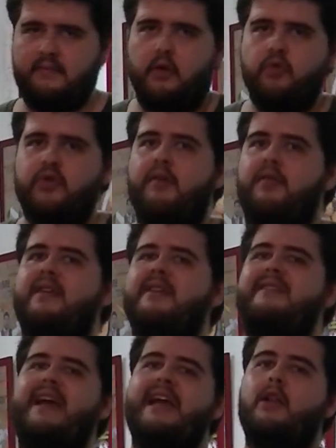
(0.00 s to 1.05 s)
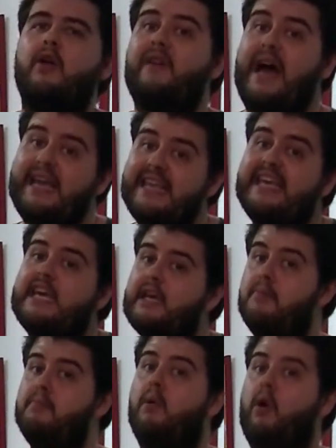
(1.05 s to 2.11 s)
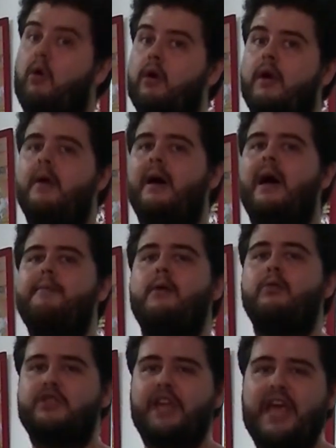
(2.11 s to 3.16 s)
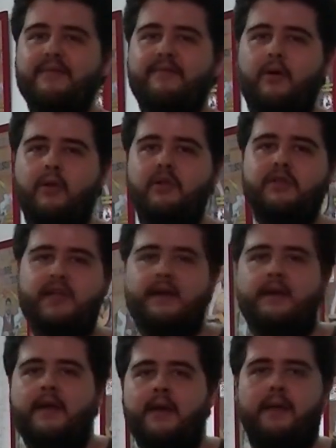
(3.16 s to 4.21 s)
Those are things that I love. I geek more about tables and